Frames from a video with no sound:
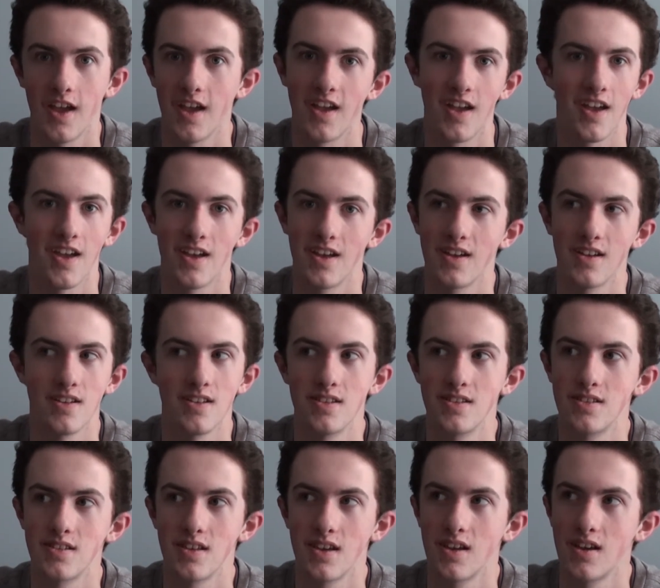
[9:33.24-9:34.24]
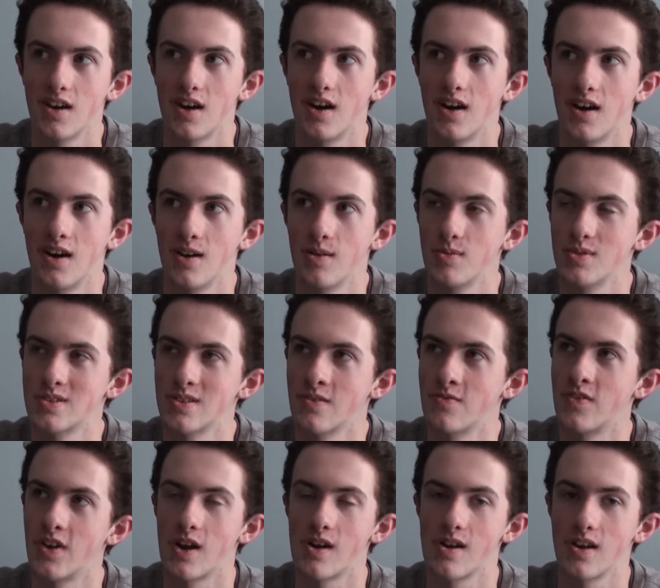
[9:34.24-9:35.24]
and it was a
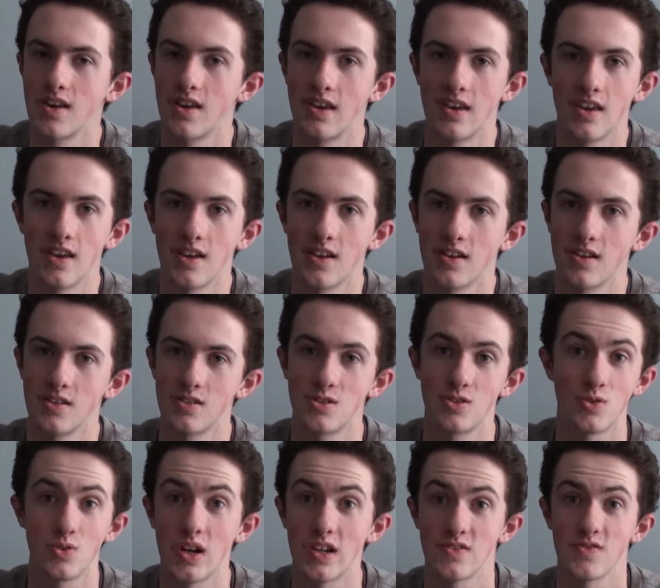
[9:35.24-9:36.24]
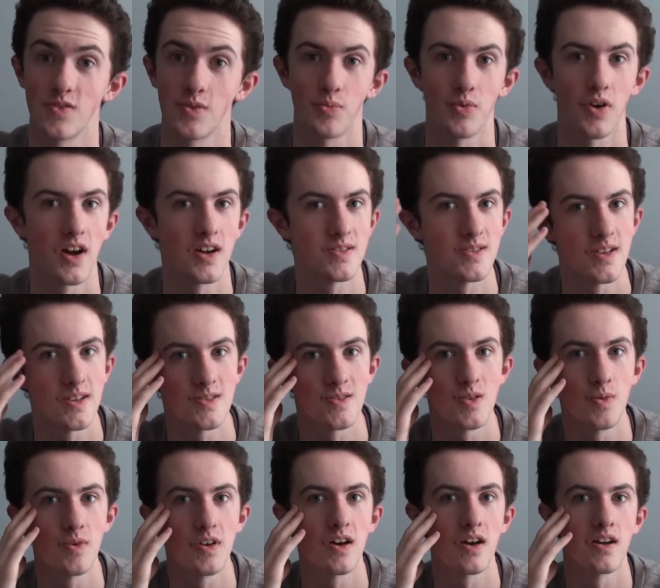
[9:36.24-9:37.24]
very stressful process,
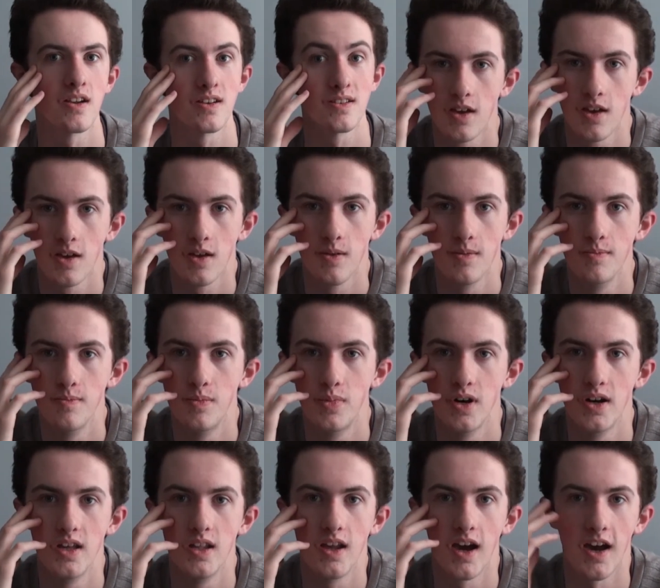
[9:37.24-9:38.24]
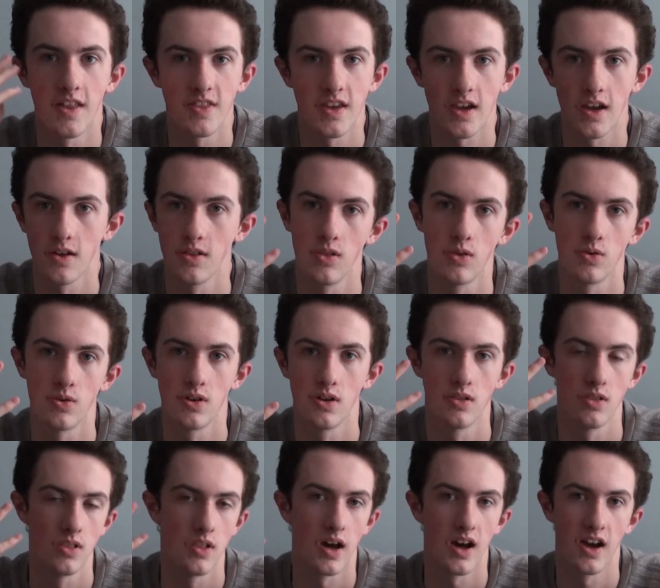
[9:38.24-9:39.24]
to be honest. But I think I learned a
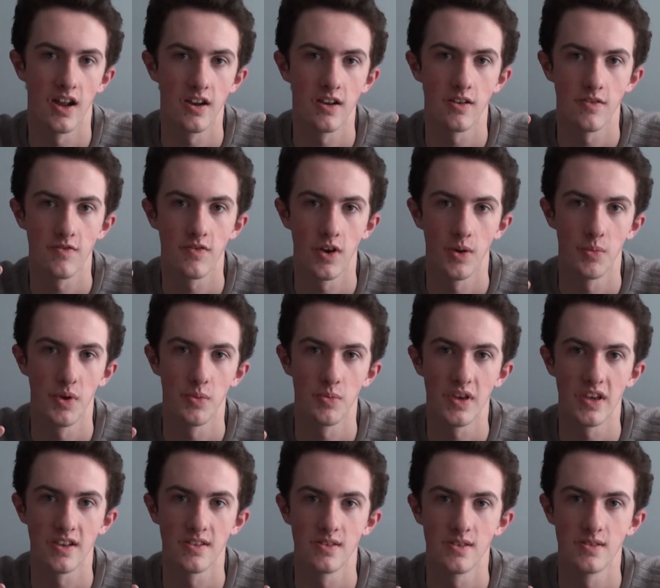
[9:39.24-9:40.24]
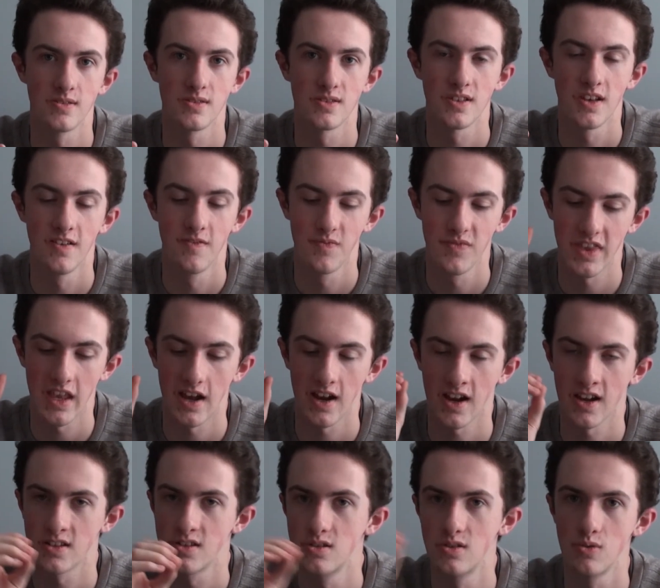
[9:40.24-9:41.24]
lot from it, because I
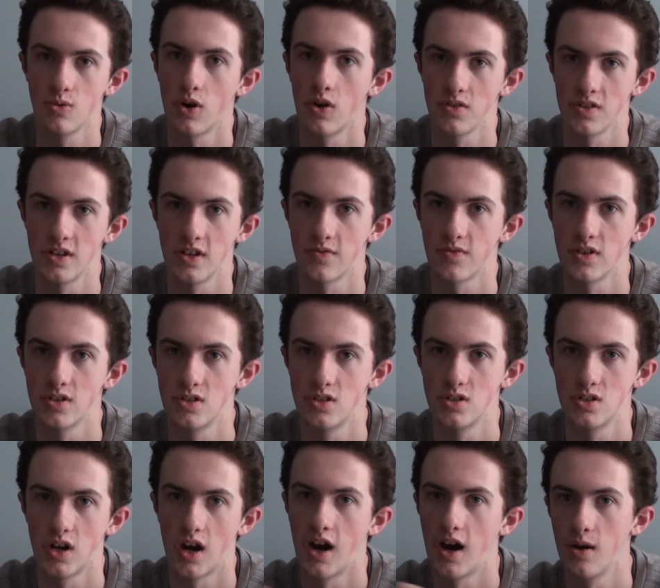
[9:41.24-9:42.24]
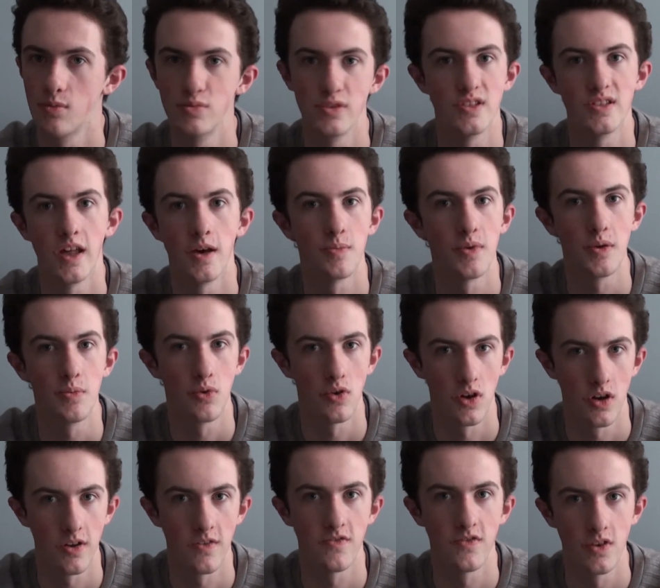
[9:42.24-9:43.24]
got to do all the different jobs that people
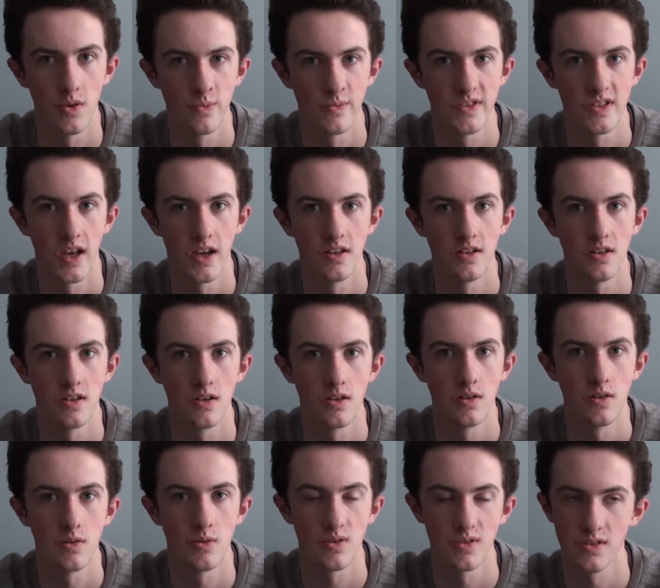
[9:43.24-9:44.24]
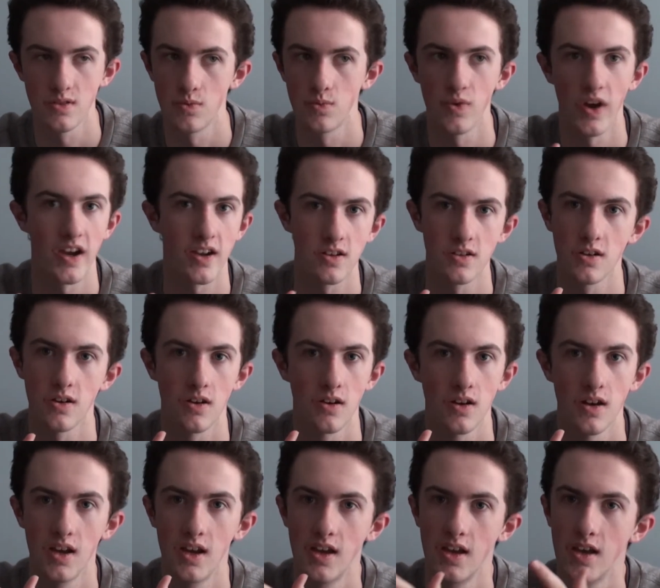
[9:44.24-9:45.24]
on a film set do. As
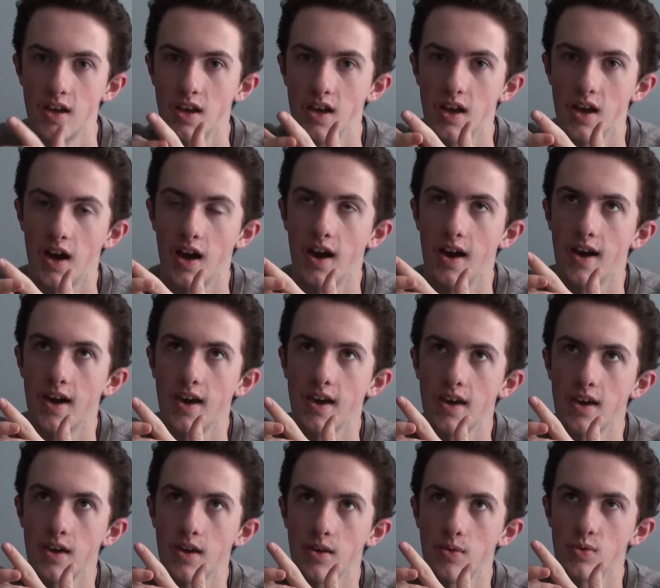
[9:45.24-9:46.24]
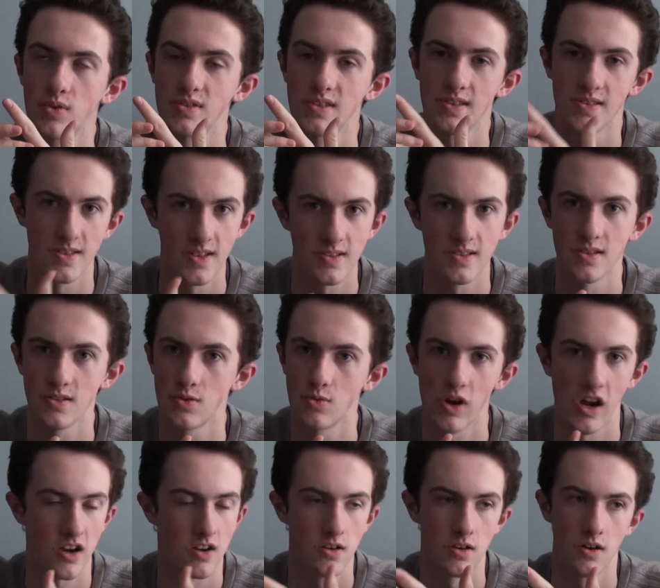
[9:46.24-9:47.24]
director, I was assistant
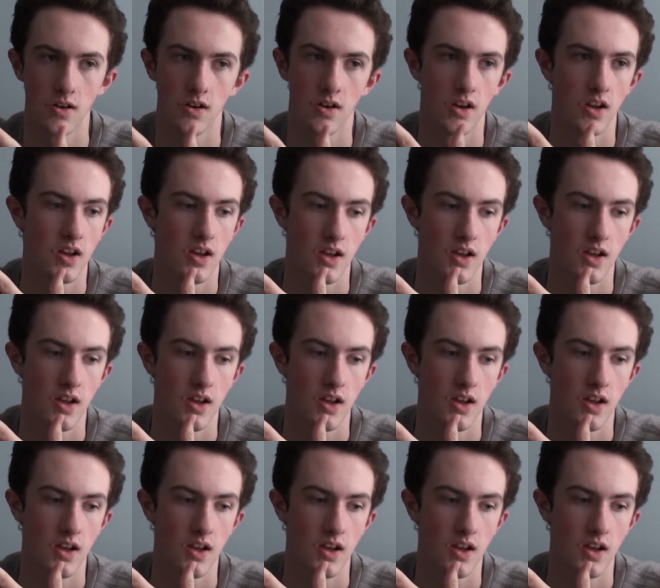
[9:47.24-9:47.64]
director,